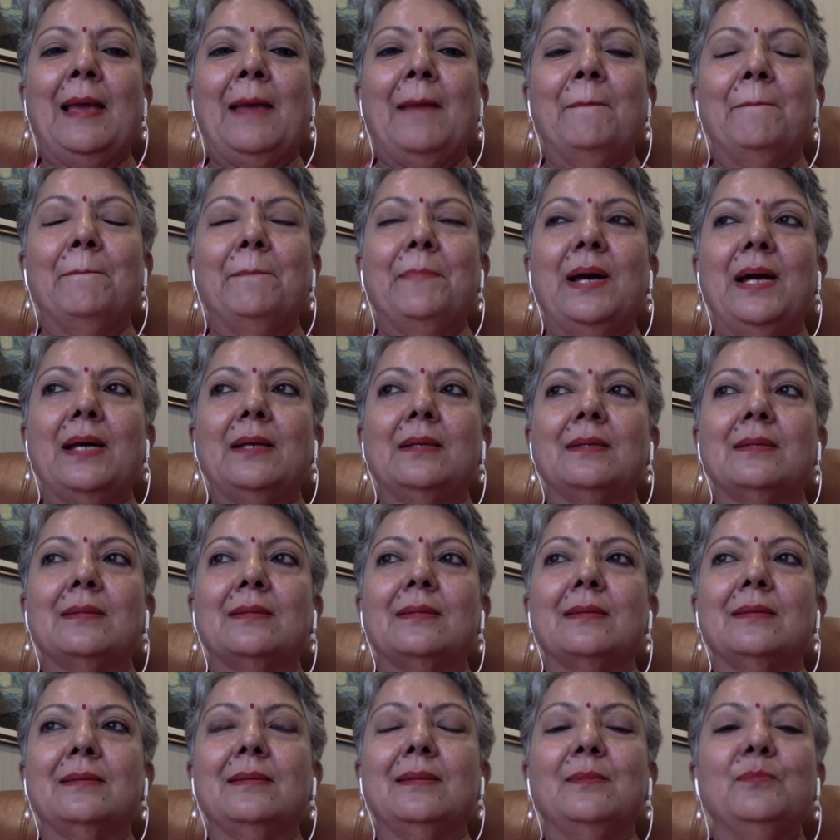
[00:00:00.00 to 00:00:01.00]

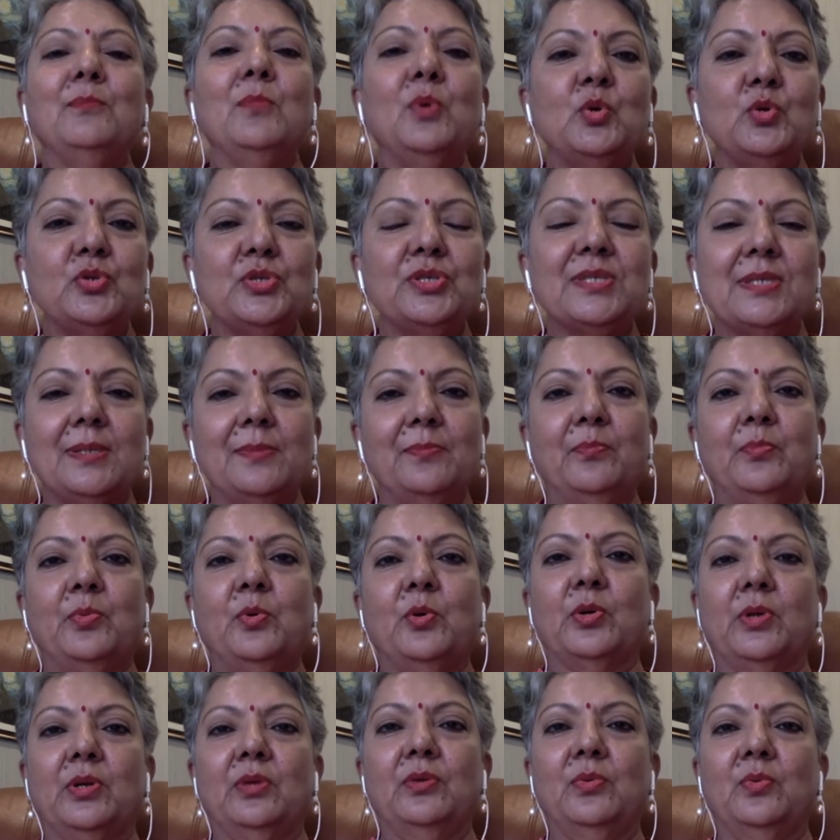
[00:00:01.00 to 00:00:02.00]
but the most
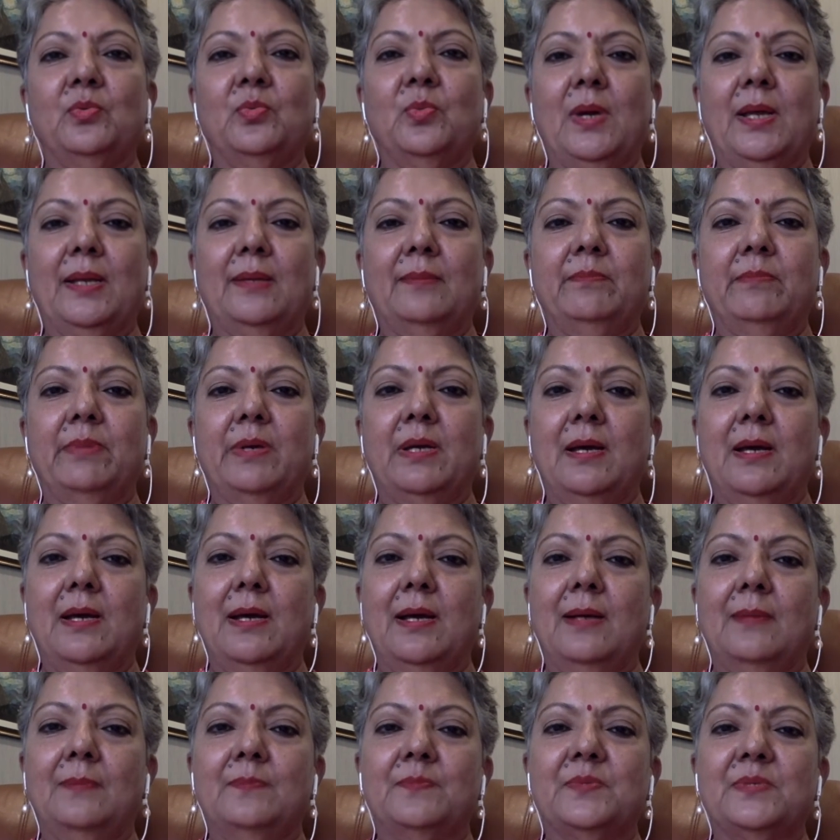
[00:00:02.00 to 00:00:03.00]
important one
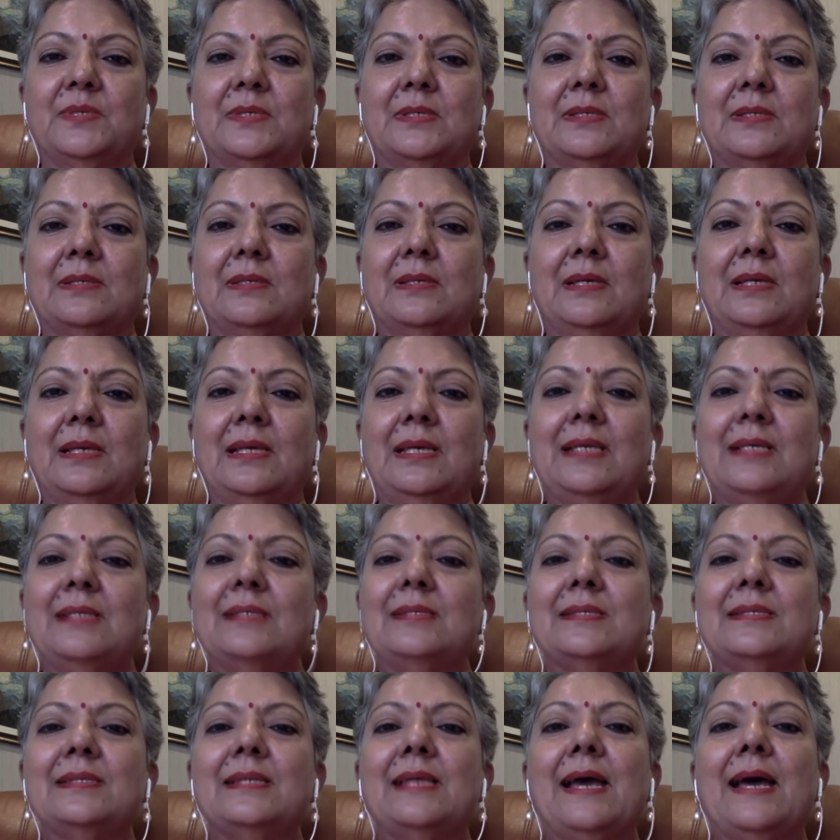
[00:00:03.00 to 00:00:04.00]
perhaps
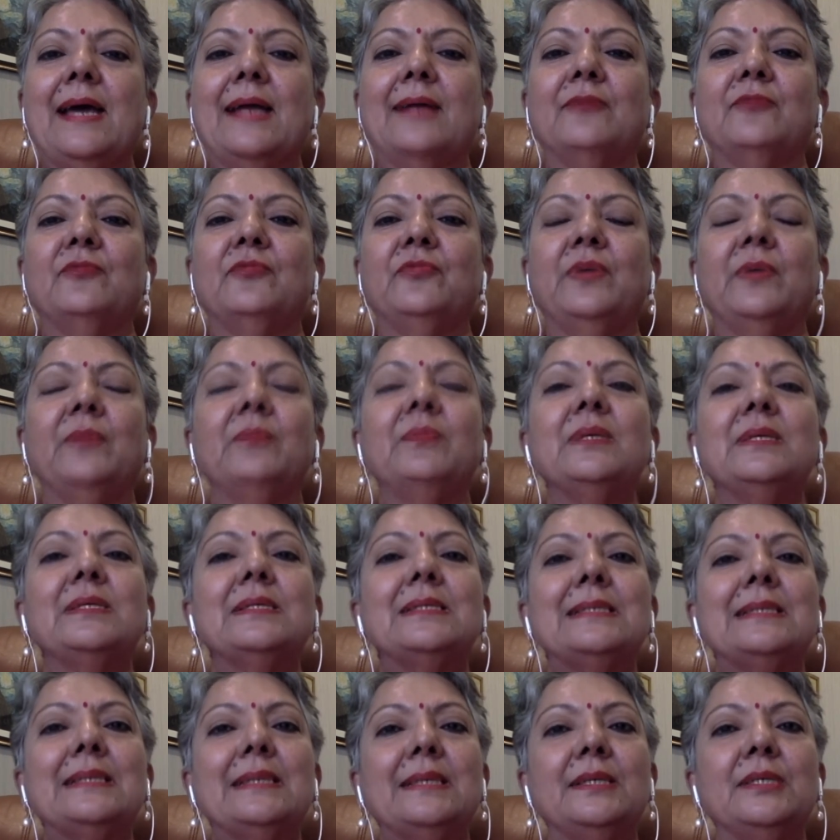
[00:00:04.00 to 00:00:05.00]
is that
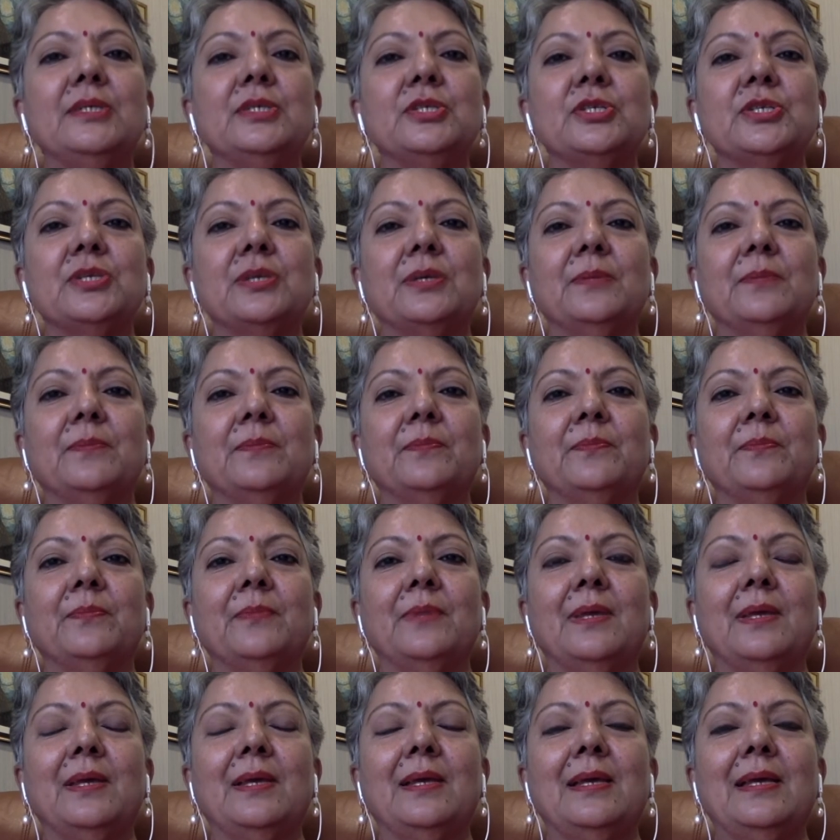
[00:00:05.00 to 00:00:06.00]
feminist leadership
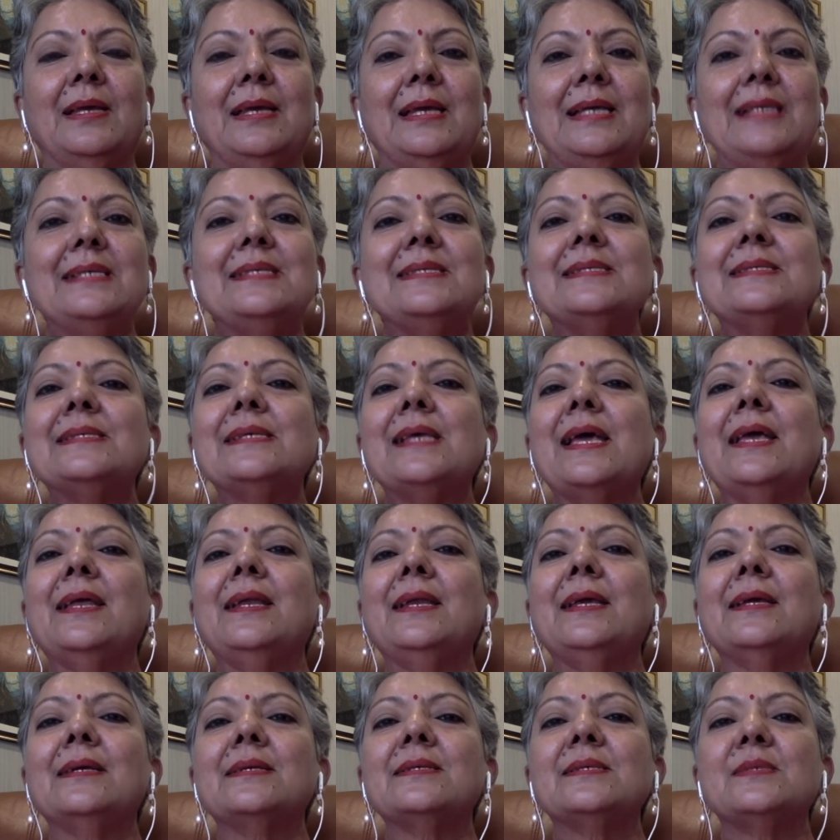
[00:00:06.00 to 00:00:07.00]
is
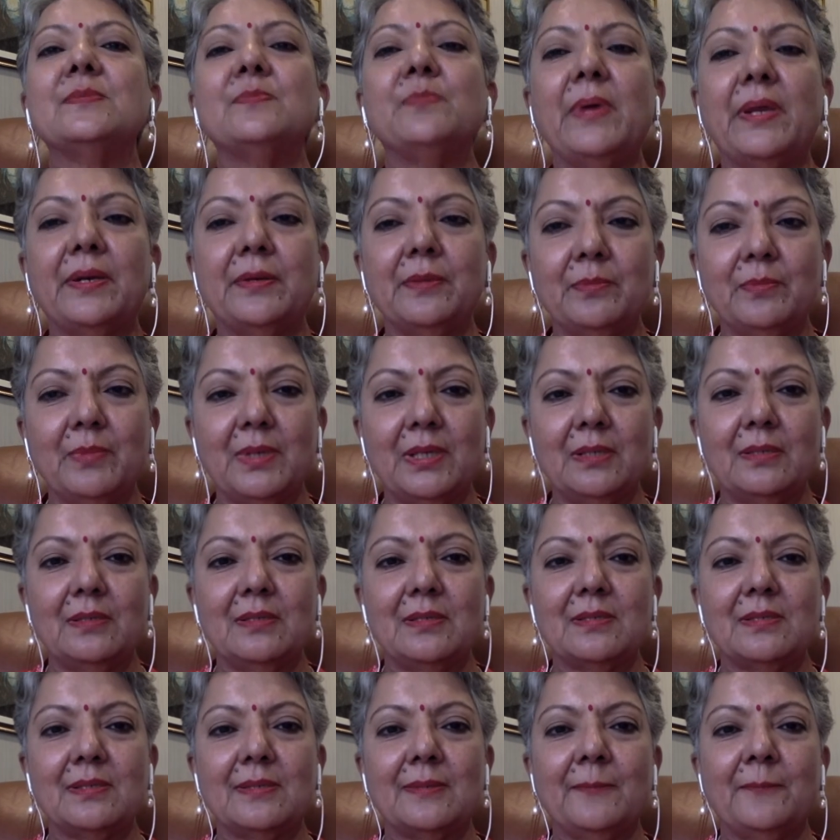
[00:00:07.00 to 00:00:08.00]
an
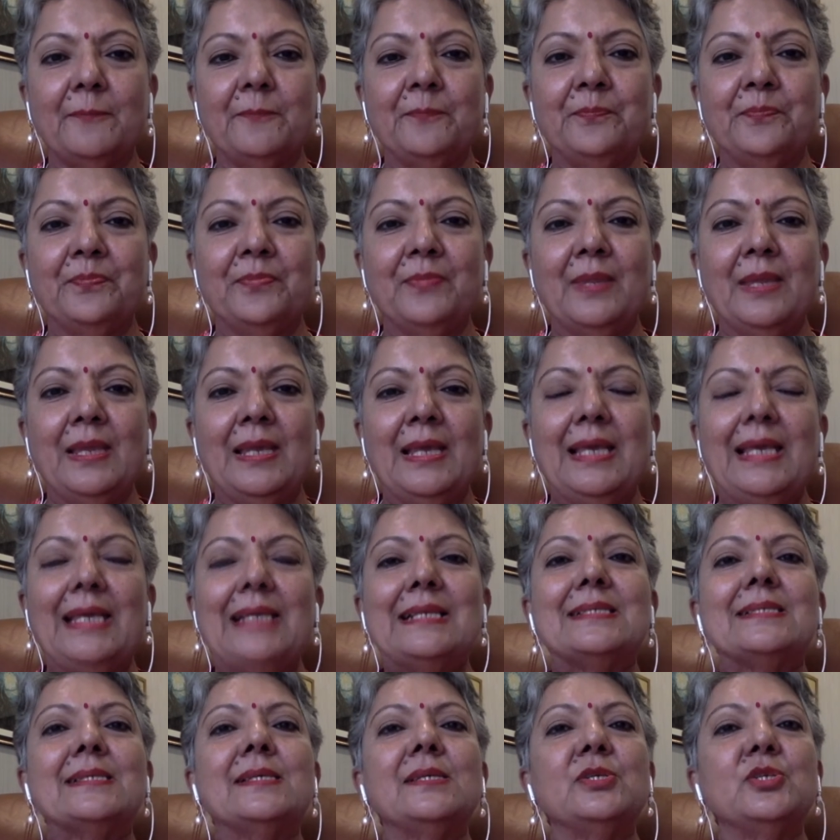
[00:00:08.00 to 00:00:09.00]
experiment.
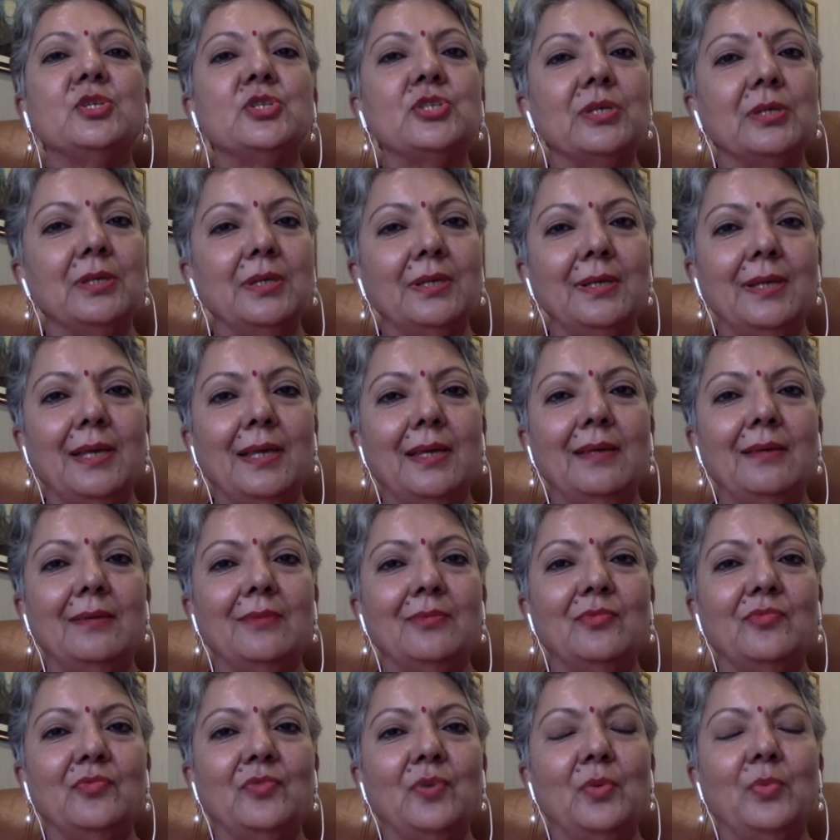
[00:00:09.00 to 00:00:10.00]
It's a journey
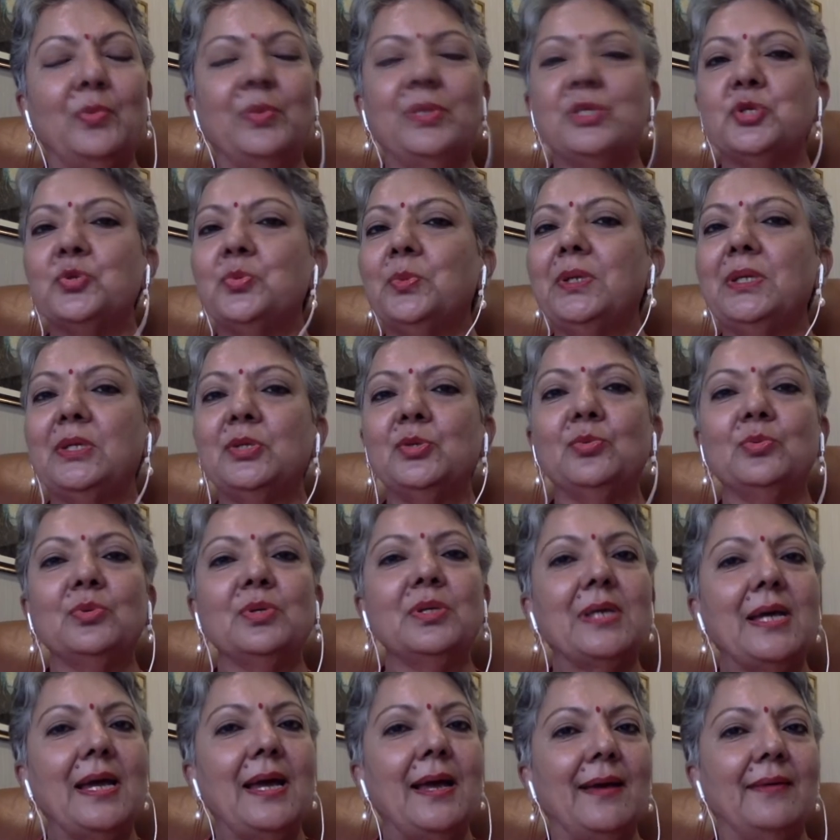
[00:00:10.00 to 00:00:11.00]
for which we
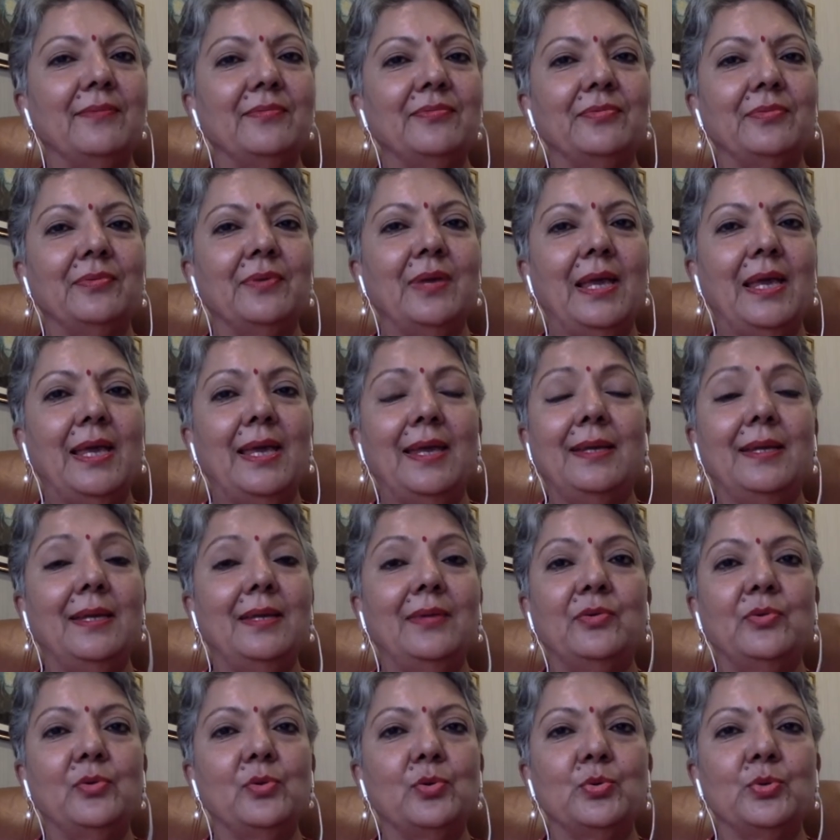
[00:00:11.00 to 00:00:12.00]
don't have any
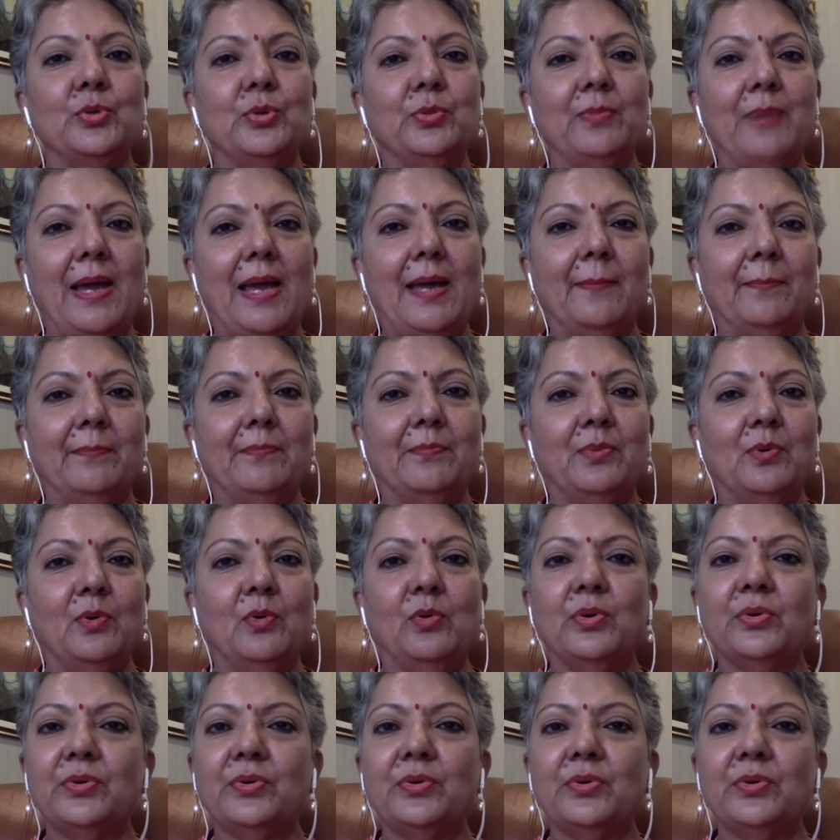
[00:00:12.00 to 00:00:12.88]
roadmap or